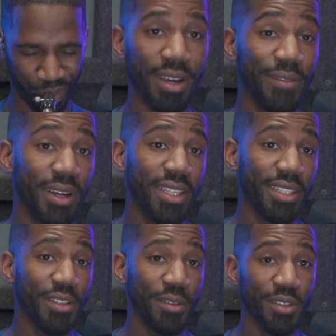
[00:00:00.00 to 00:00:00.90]
I find that
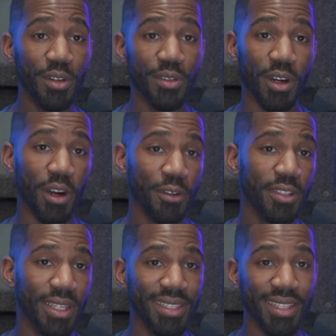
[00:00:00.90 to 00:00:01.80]
certain notes are harder
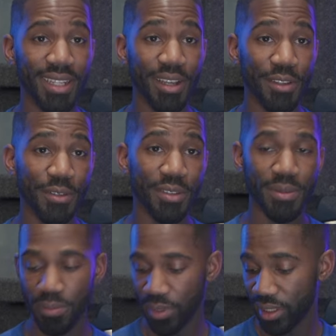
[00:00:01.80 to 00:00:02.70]
to hit than others,
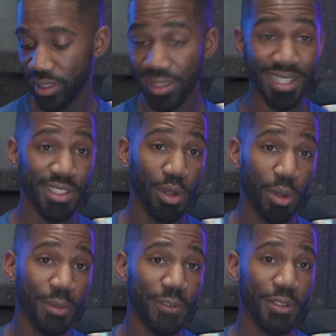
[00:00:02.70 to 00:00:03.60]
but that's
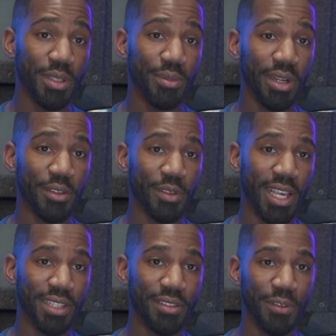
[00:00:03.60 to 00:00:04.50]
normal for a soprano
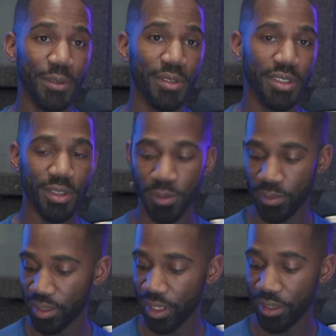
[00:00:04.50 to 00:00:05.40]
saxophone, so
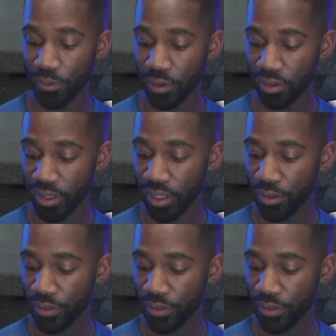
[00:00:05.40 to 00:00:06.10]
nothing wrong there.